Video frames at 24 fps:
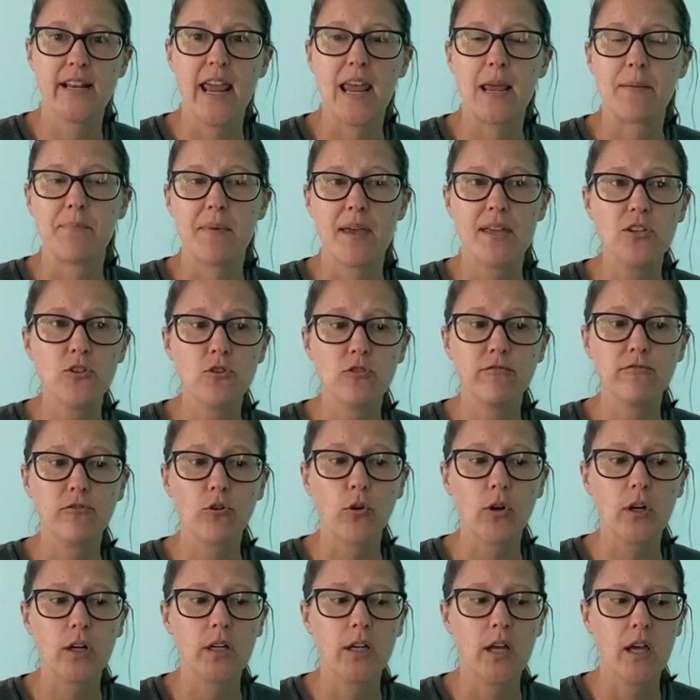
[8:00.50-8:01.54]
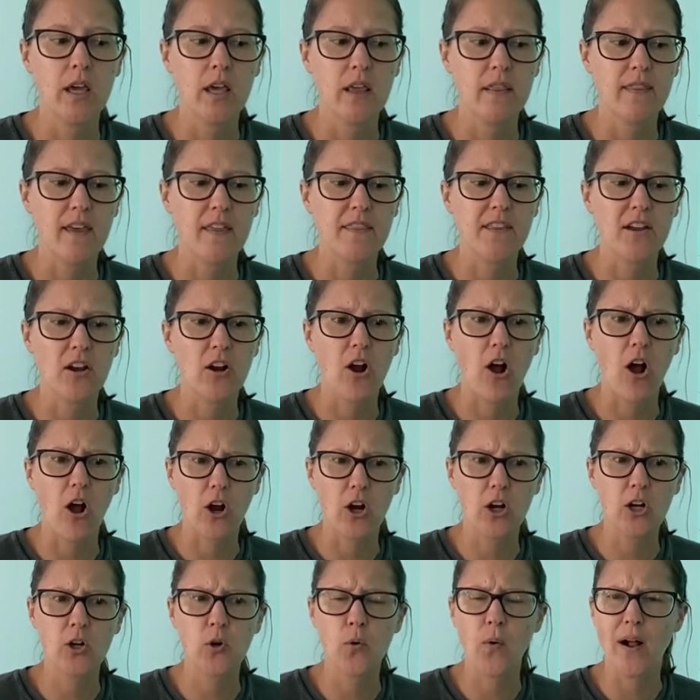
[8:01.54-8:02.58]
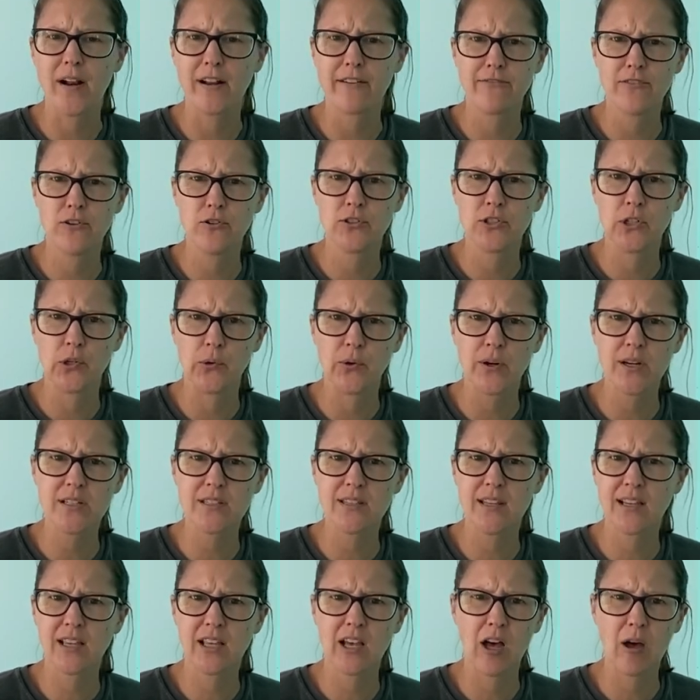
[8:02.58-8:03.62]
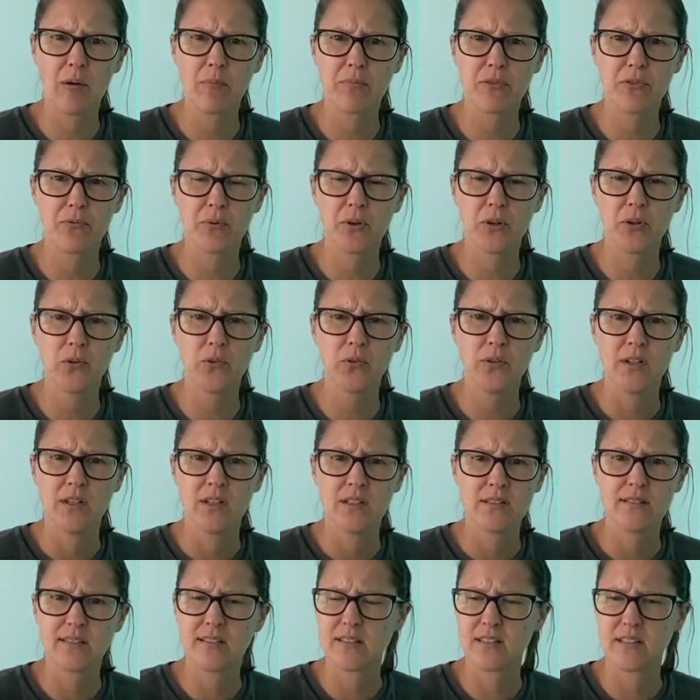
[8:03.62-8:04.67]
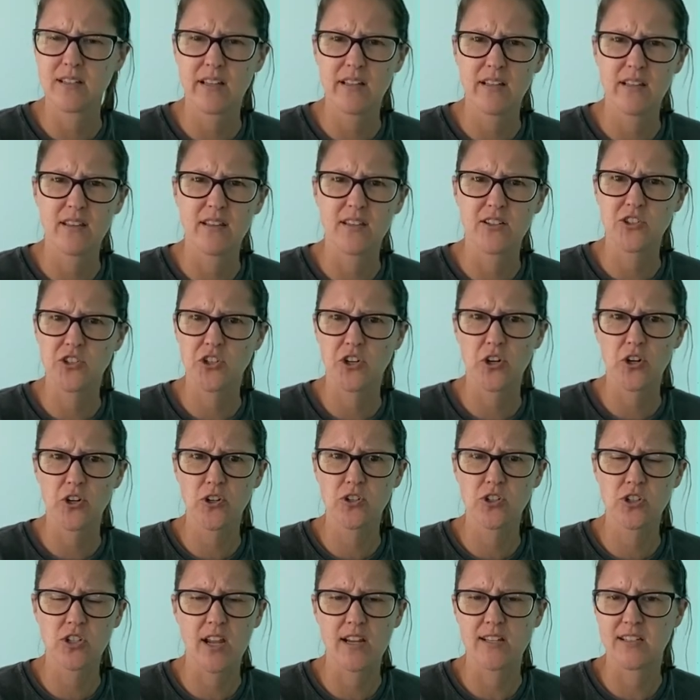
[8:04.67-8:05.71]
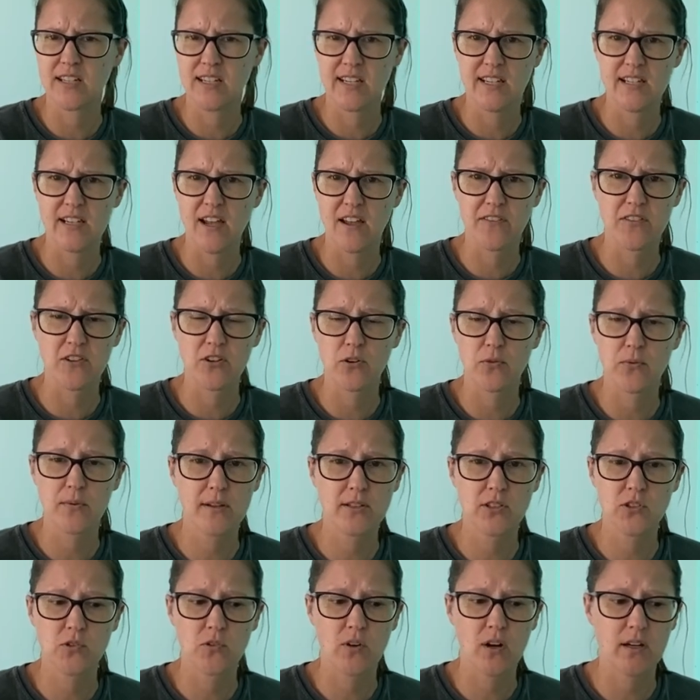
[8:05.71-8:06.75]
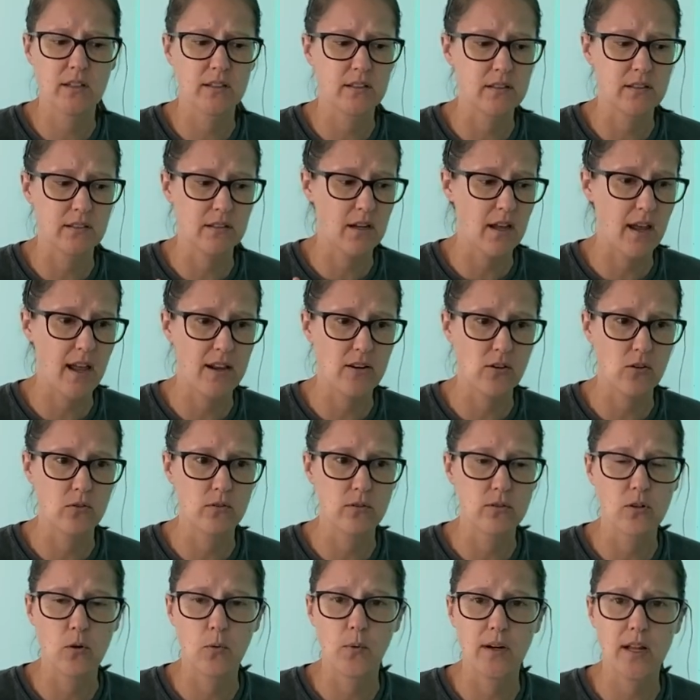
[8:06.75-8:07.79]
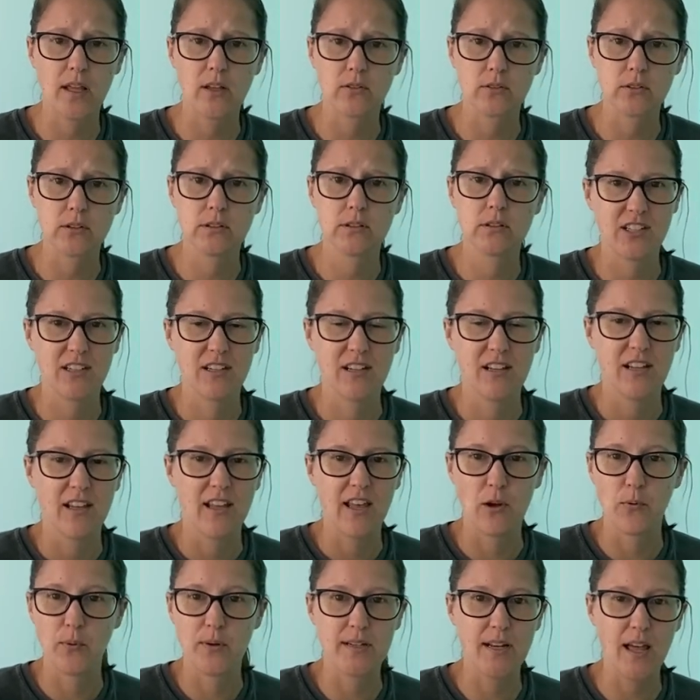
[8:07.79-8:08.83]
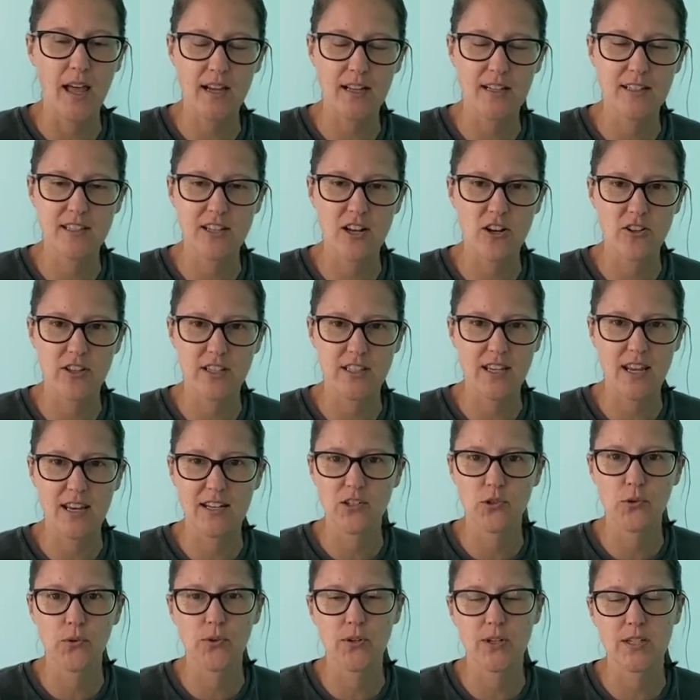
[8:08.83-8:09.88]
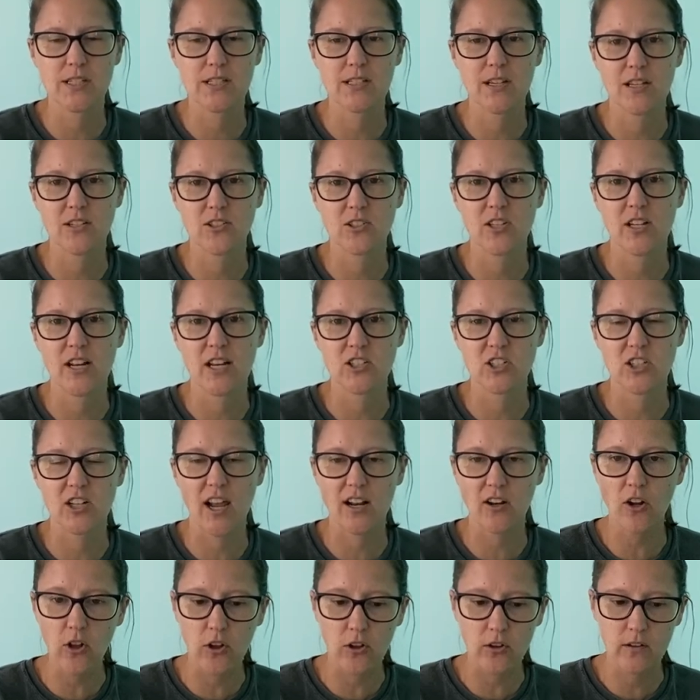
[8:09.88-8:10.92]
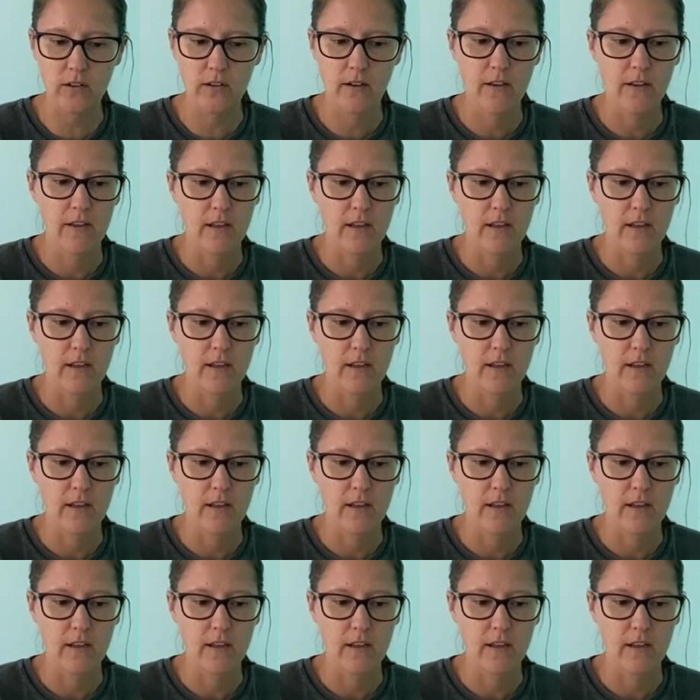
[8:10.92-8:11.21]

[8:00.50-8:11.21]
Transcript: a menu for that there are quite a few tourists that come through to see the church and to eat at their restaurant, and I don't know what else. I would not consider this a tourist destination at all,